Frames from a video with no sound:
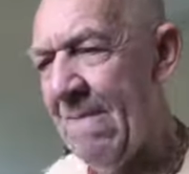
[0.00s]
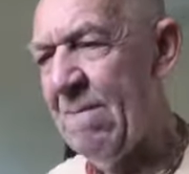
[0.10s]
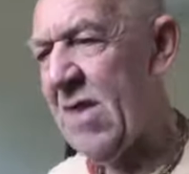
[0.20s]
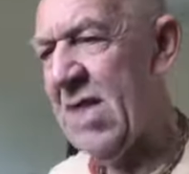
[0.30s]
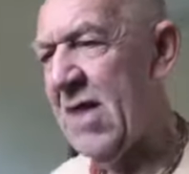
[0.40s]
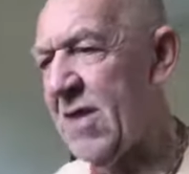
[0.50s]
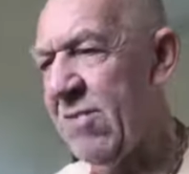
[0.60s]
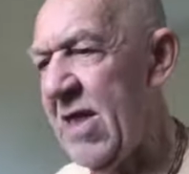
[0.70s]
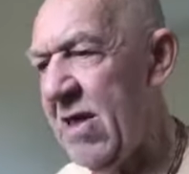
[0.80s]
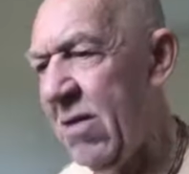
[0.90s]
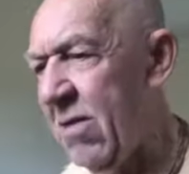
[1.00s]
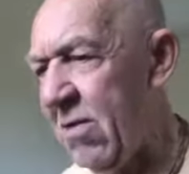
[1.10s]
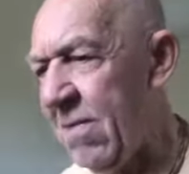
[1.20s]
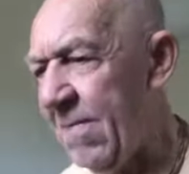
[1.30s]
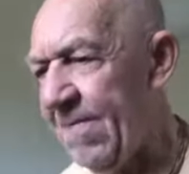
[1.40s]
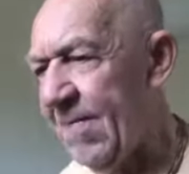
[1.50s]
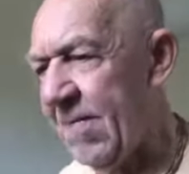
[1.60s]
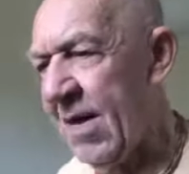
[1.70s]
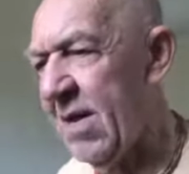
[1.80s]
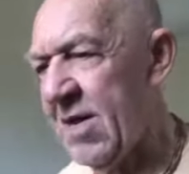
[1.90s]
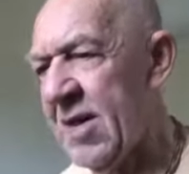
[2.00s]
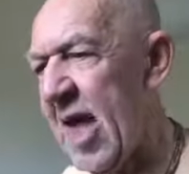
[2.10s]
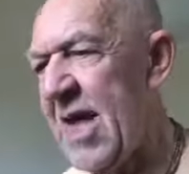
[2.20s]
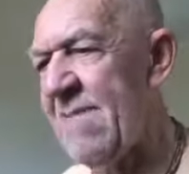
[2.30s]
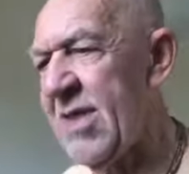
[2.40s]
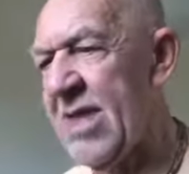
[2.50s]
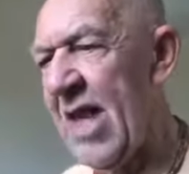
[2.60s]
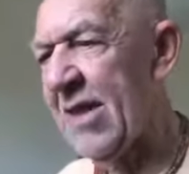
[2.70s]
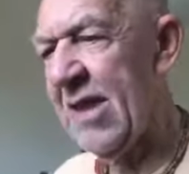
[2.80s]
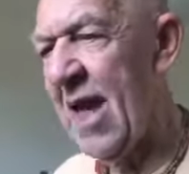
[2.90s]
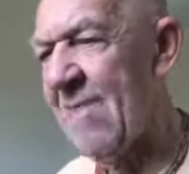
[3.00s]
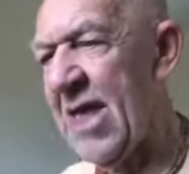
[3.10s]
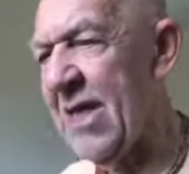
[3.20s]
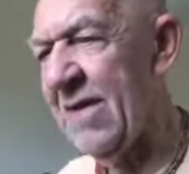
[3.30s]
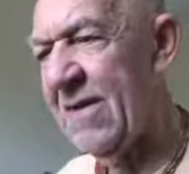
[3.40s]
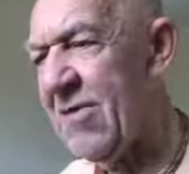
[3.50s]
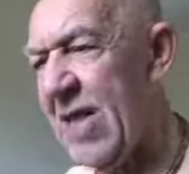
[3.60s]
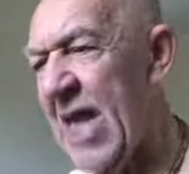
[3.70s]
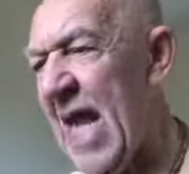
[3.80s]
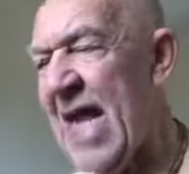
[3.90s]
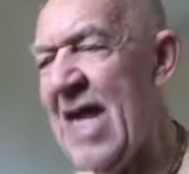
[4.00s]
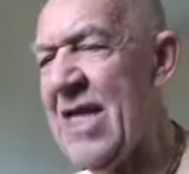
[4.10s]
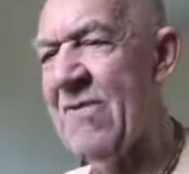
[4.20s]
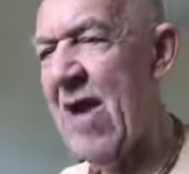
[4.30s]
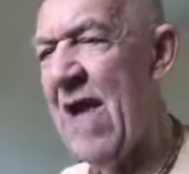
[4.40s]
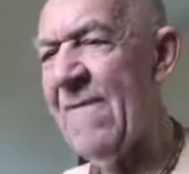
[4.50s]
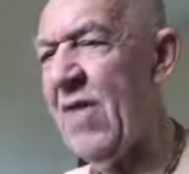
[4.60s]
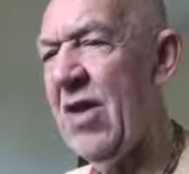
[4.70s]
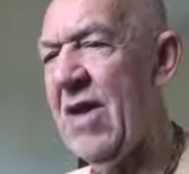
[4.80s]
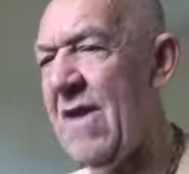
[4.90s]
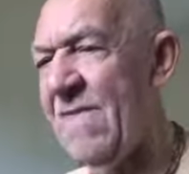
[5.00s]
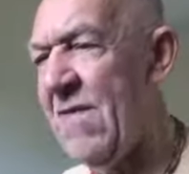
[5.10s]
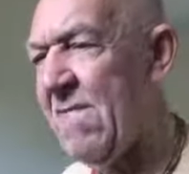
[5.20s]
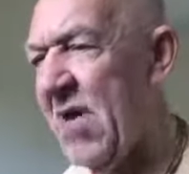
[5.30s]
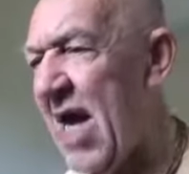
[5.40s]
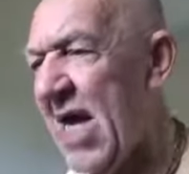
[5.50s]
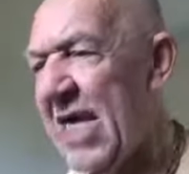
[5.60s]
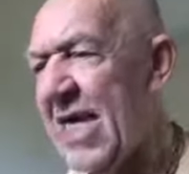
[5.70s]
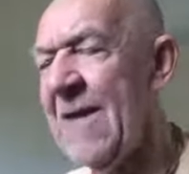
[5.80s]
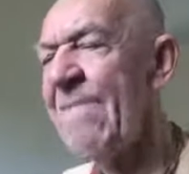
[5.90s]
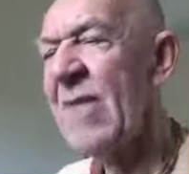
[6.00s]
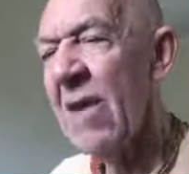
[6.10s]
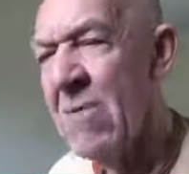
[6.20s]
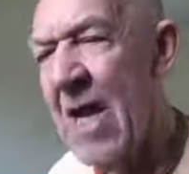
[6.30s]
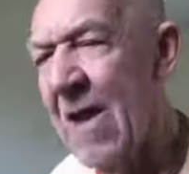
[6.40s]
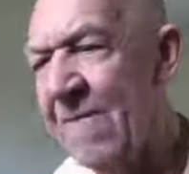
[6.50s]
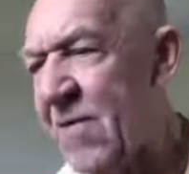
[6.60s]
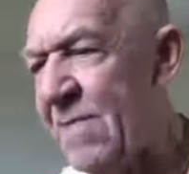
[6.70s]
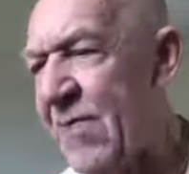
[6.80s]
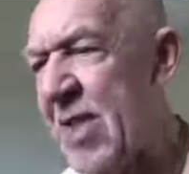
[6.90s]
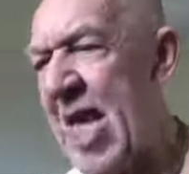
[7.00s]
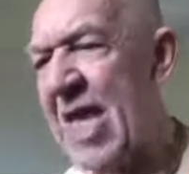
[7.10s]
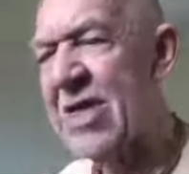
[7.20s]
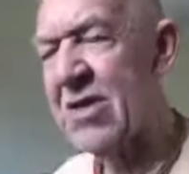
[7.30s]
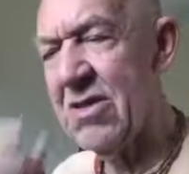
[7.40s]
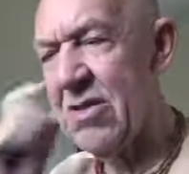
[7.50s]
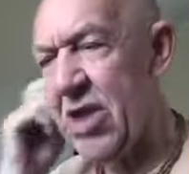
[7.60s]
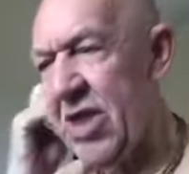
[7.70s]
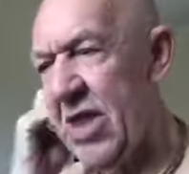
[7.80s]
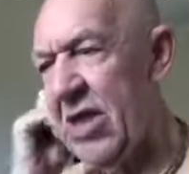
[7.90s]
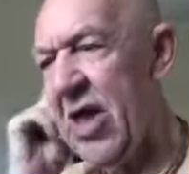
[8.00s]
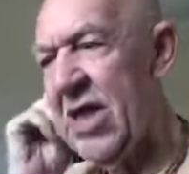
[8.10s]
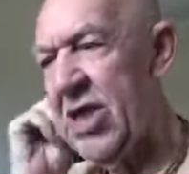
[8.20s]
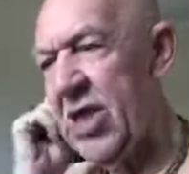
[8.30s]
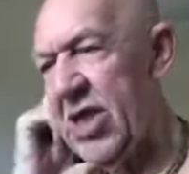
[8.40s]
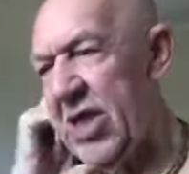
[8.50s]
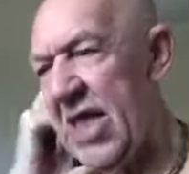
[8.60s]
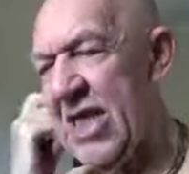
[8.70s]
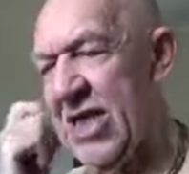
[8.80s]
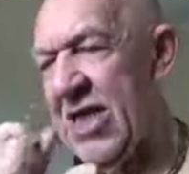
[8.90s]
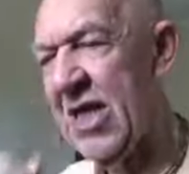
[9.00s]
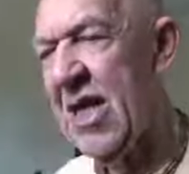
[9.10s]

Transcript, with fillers: because we know time is coming to an end. We have to leave the body. We have to protect our Krishna consciousness.